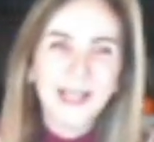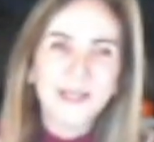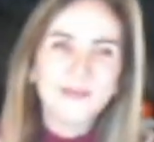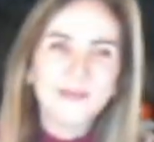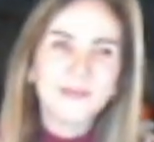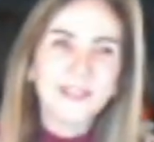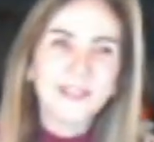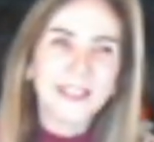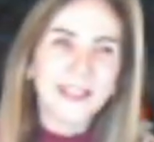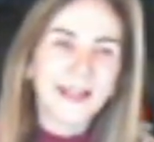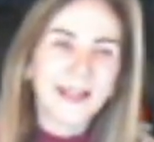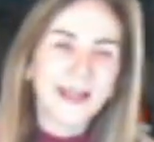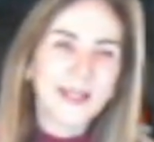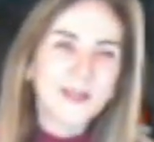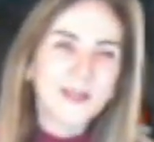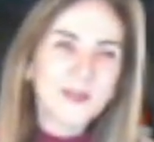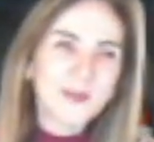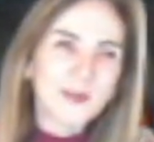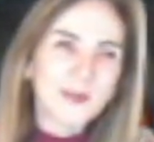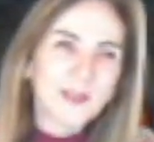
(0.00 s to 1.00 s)
But high
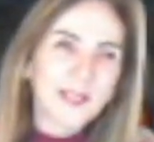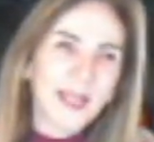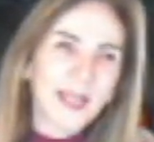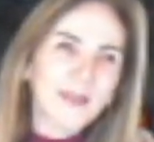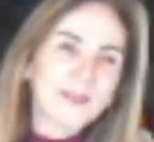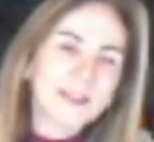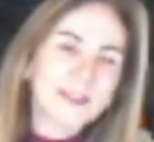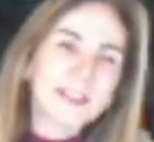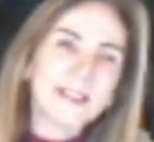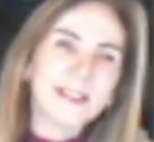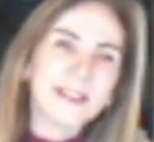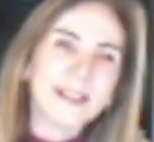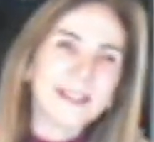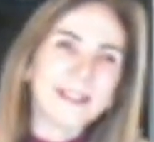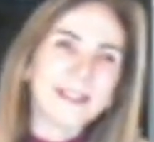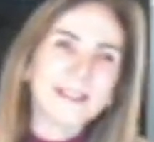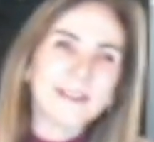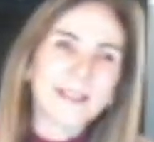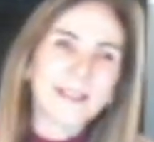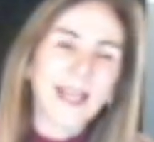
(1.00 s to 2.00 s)
school Calvin
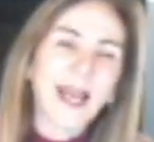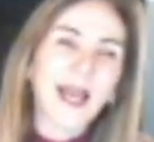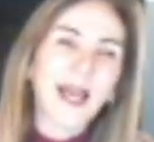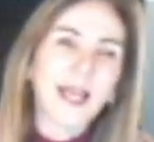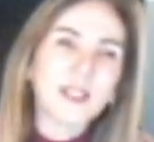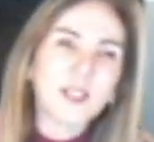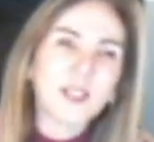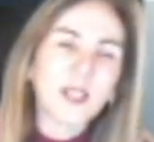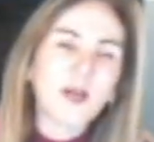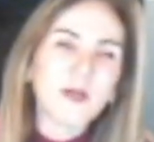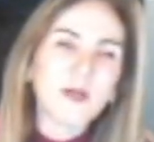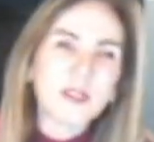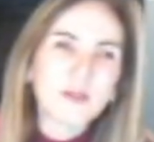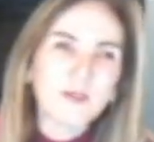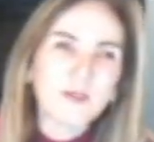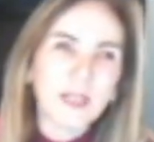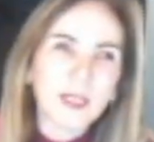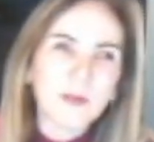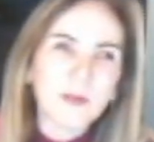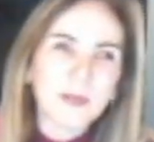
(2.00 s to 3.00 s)
Kleins, yeah, you know, it's
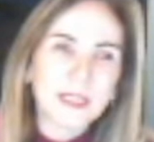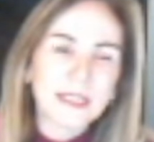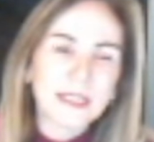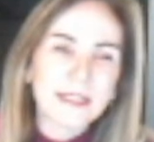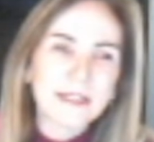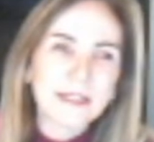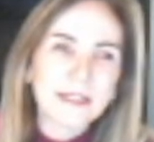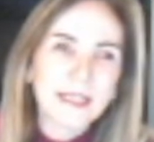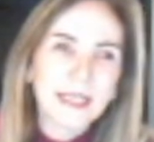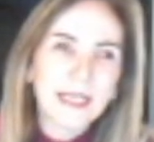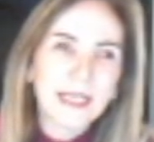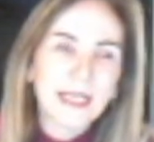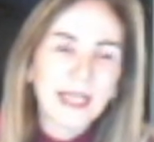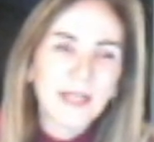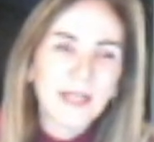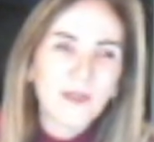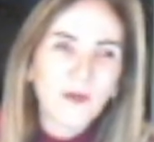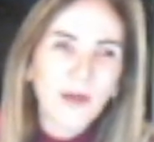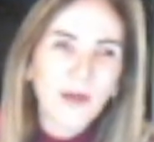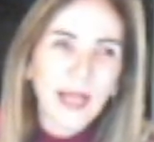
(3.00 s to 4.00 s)
funny because
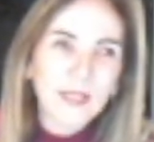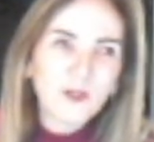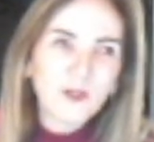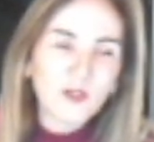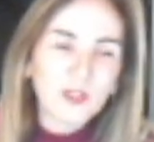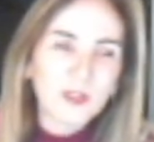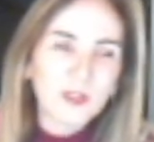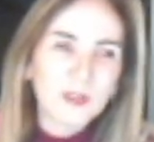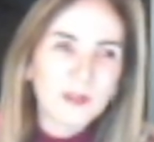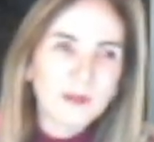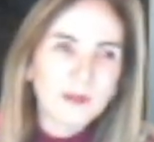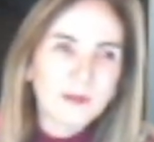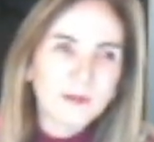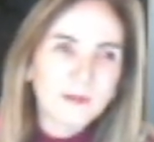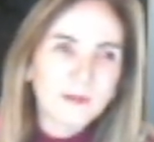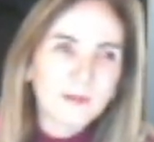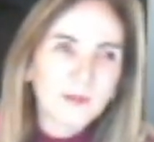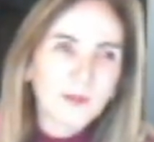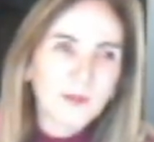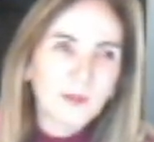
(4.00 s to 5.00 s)
they're actually,
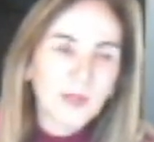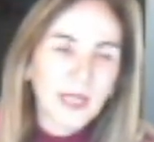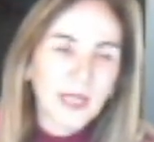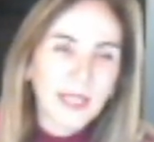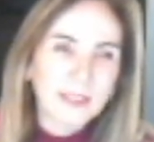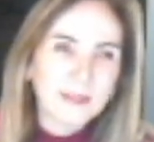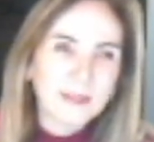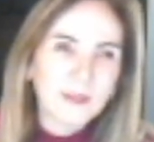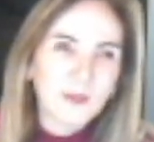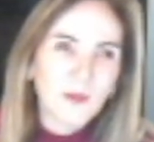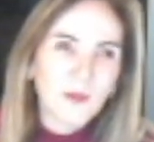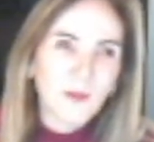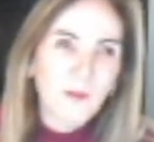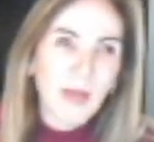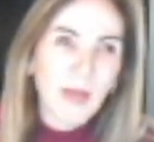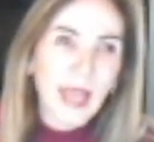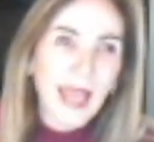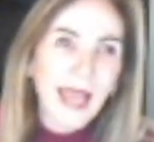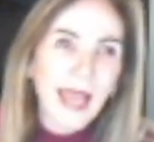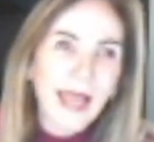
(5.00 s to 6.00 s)
when I do the
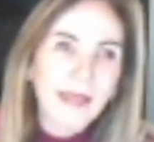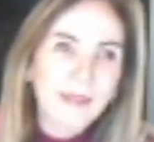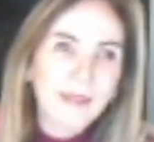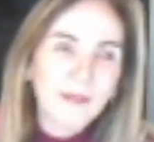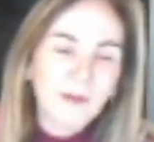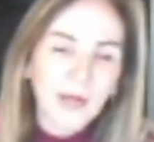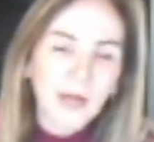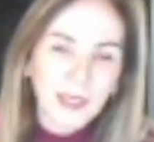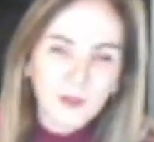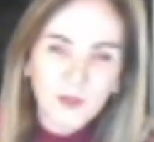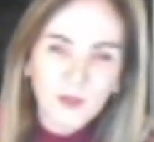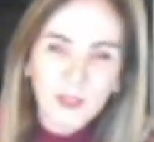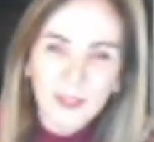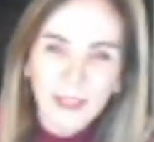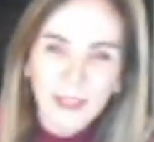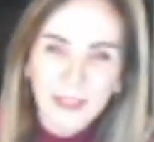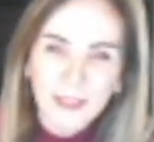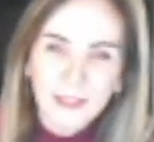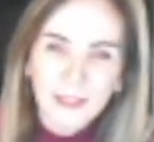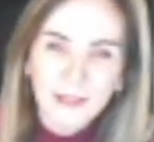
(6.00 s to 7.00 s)
math, they're actually
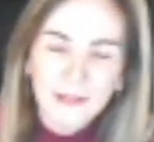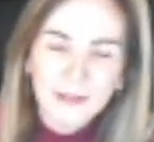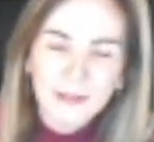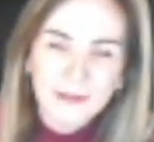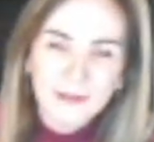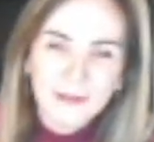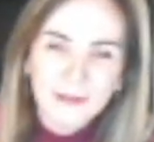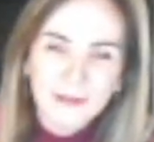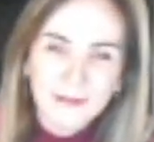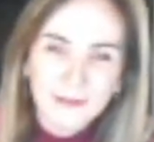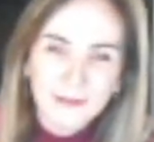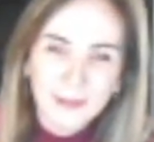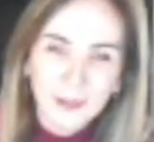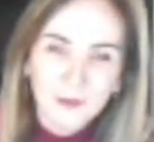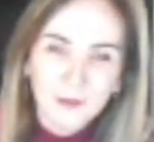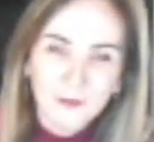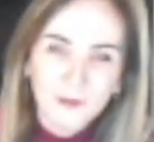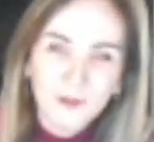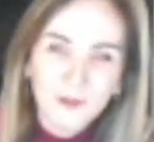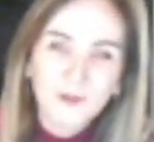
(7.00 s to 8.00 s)
like, you know,
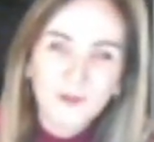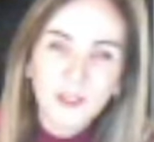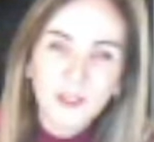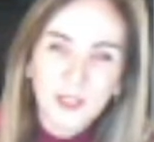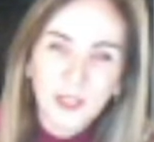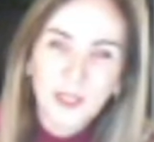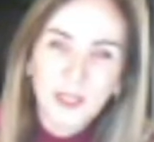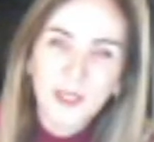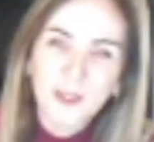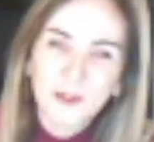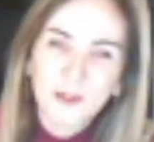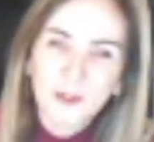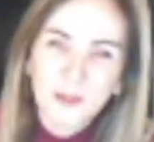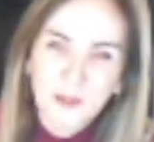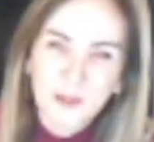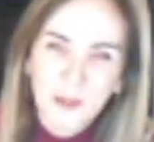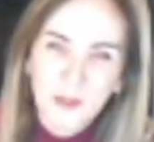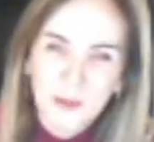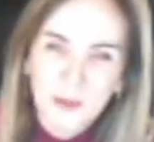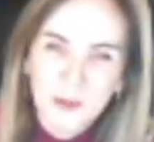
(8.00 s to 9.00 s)
50
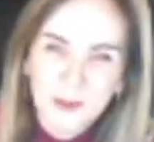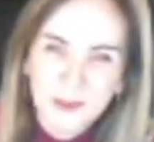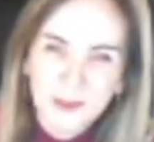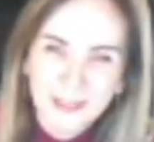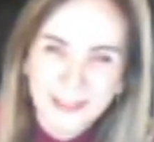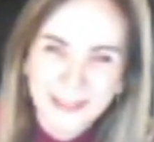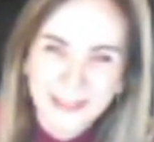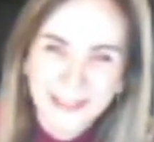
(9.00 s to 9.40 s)
years old.